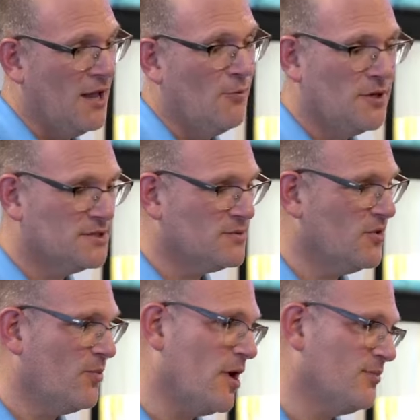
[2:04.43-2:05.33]
And what are some
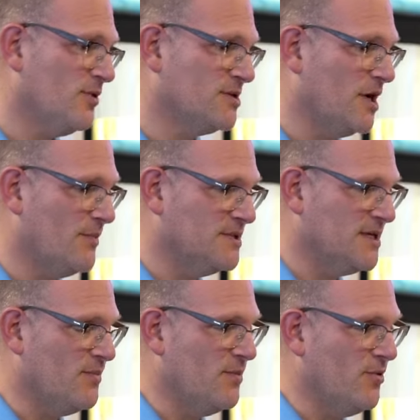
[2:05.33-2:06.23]
of the popular toppings
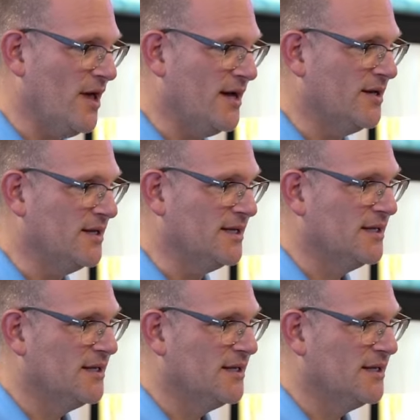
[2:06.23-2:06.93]
that people add on it?